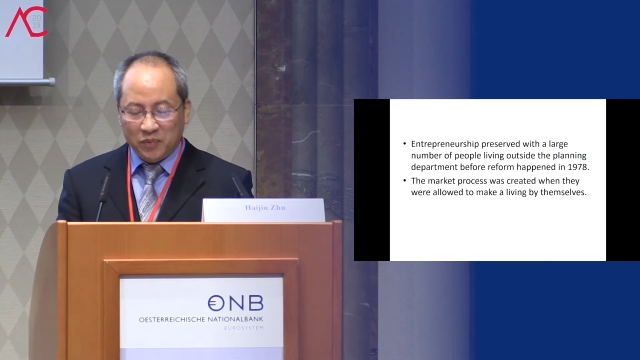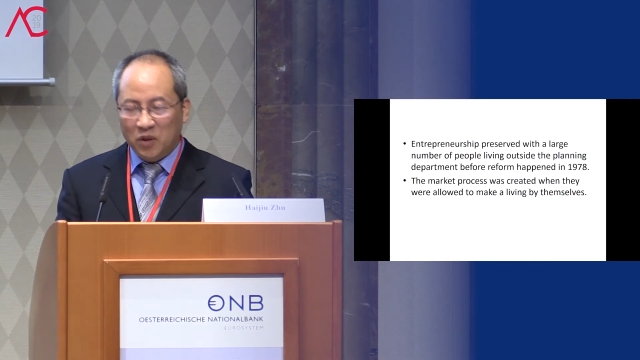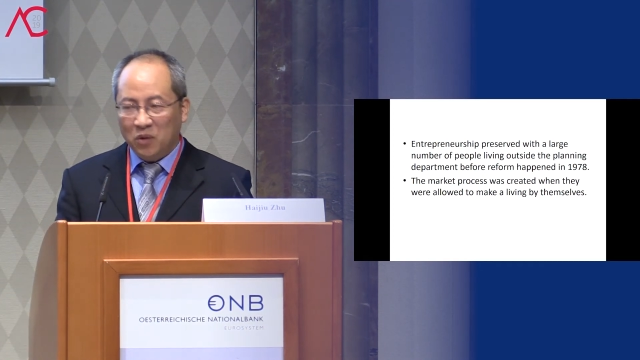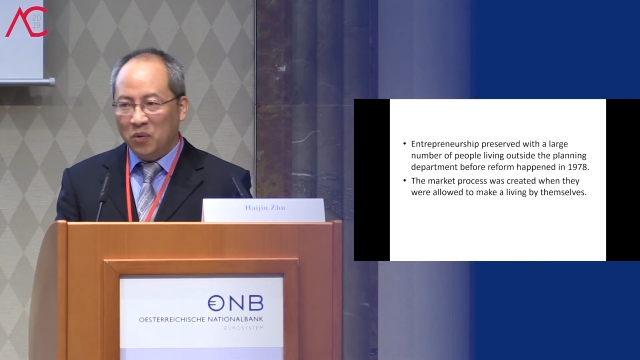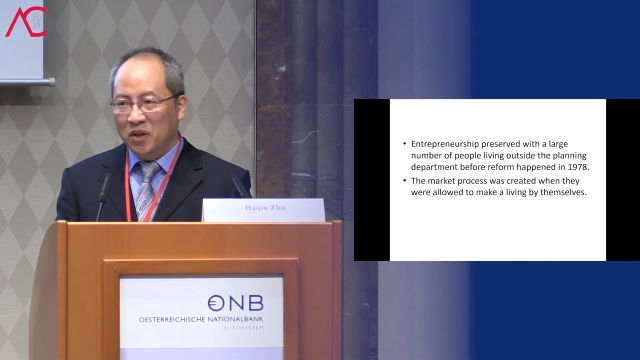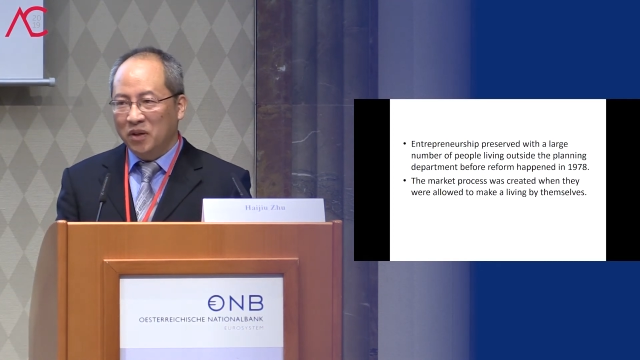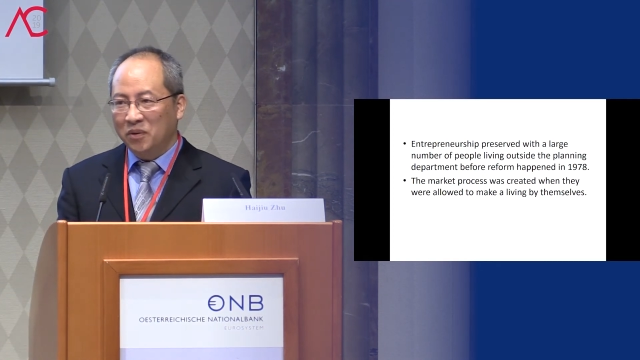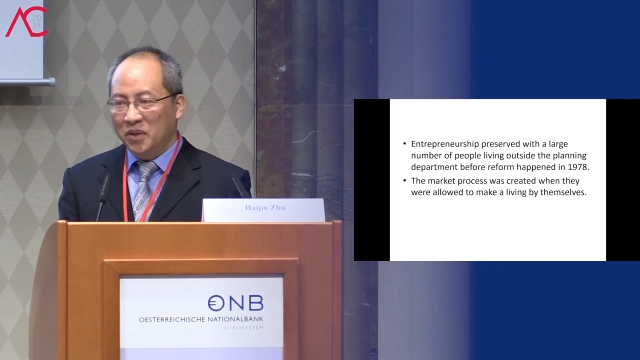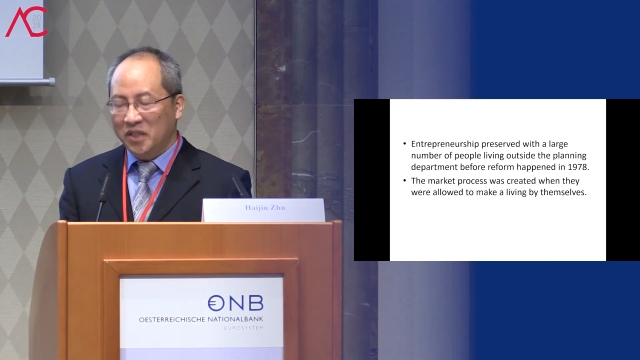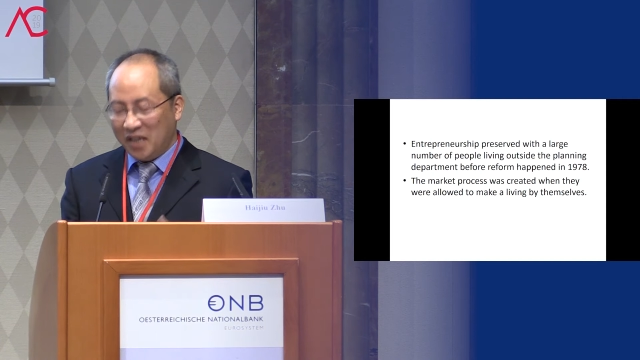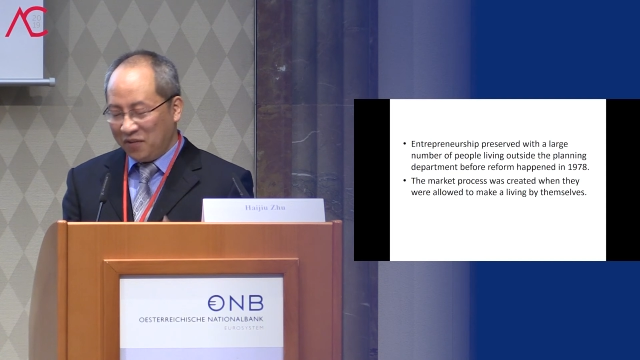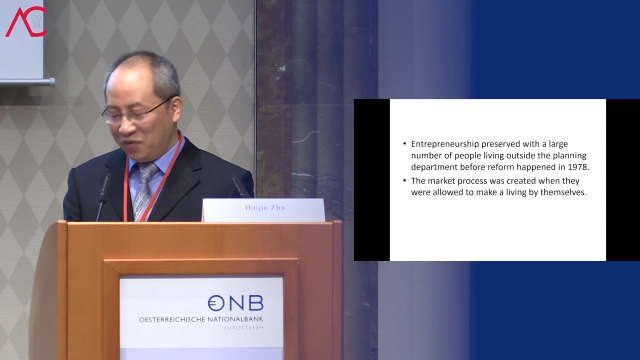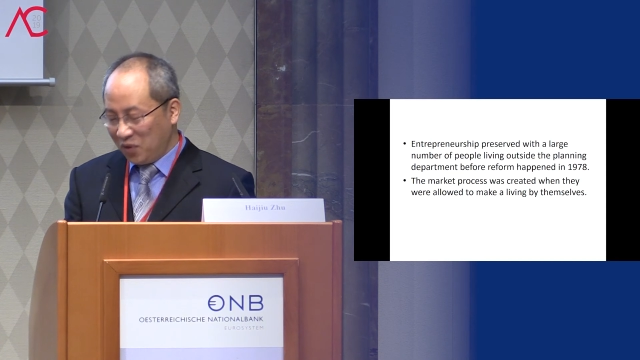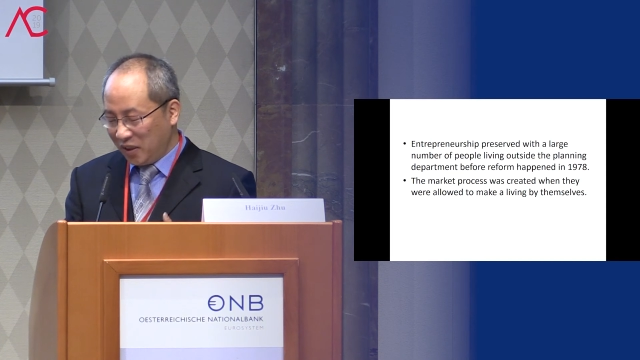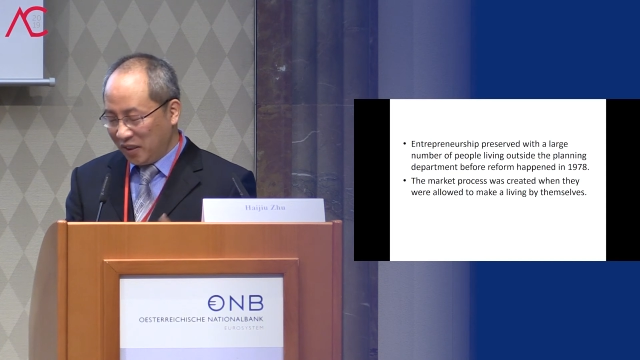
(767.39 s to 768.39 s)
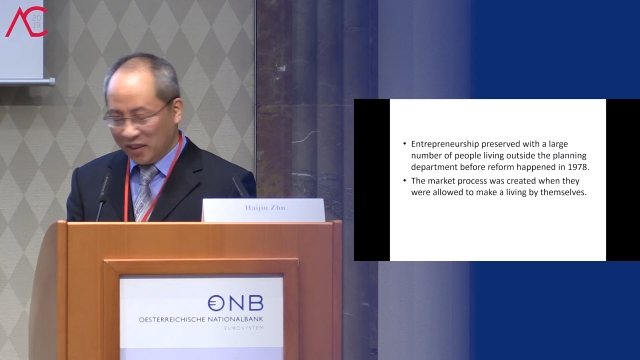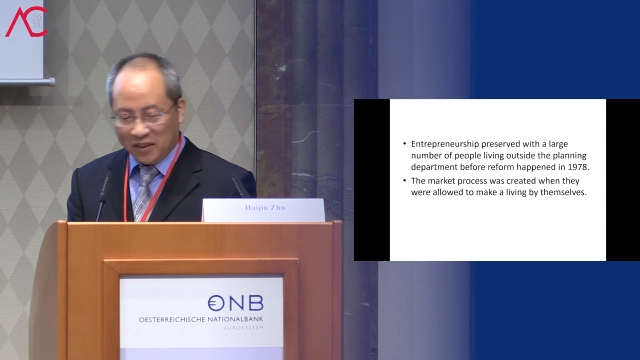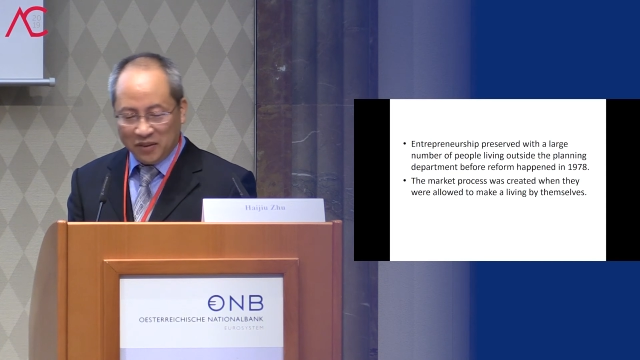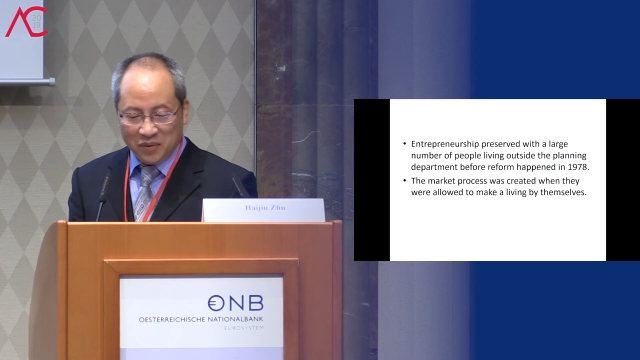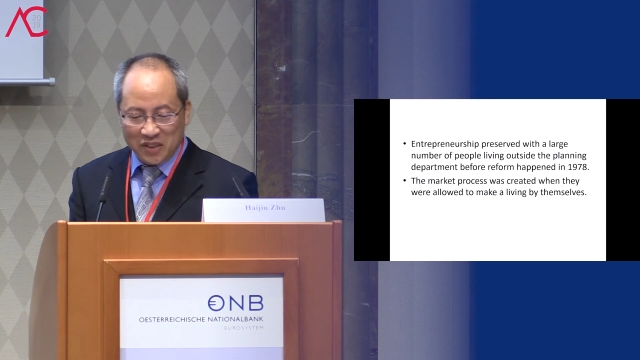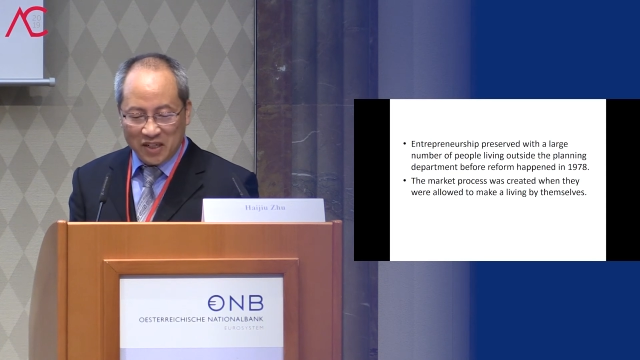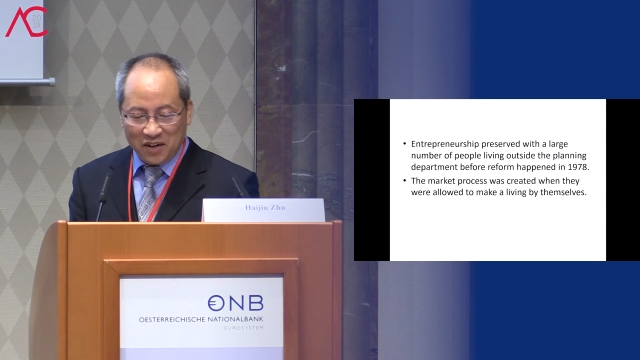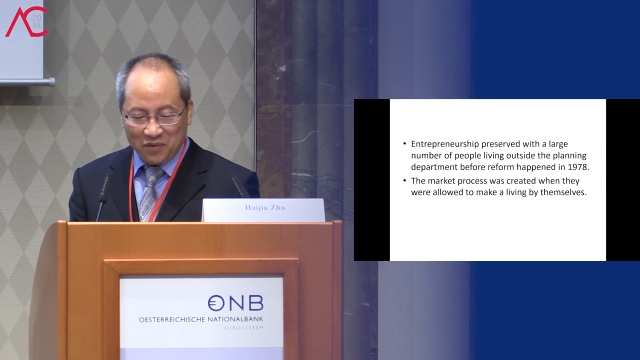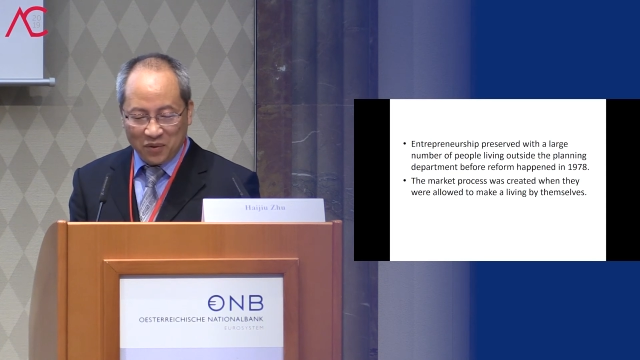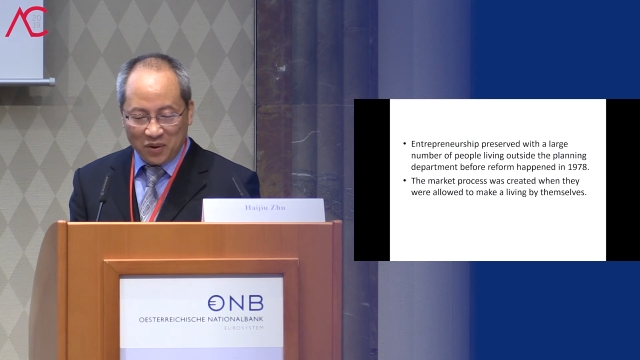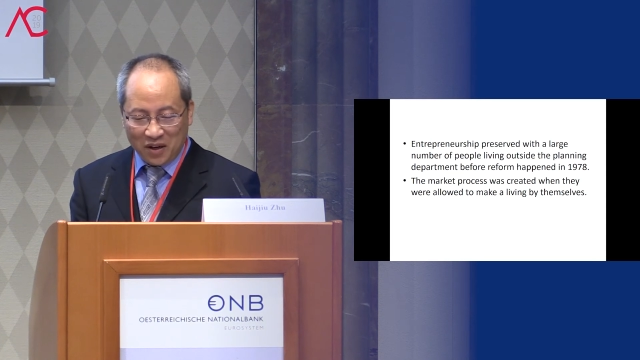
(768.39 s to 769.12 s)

when they are free, when they are